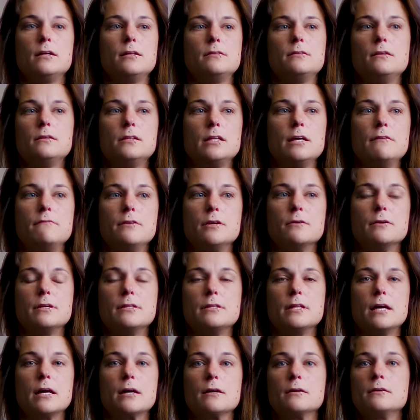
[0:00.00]
and they'll leave you
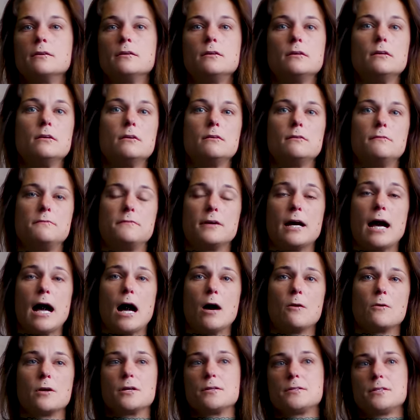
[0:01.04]
in there for
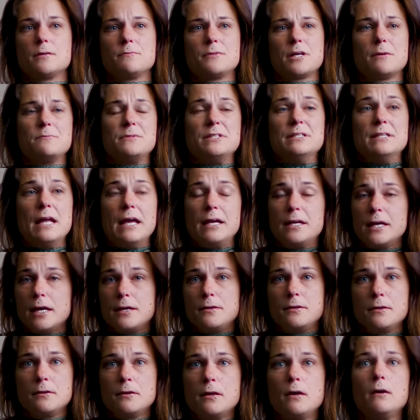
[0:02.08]
hours, sometimes
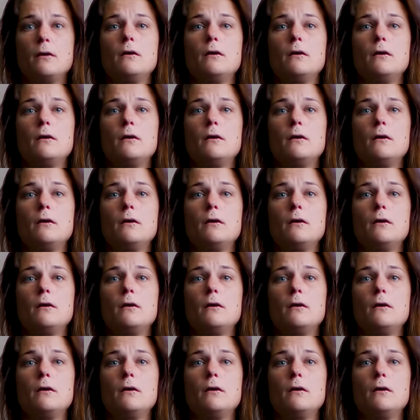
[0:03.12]
naked.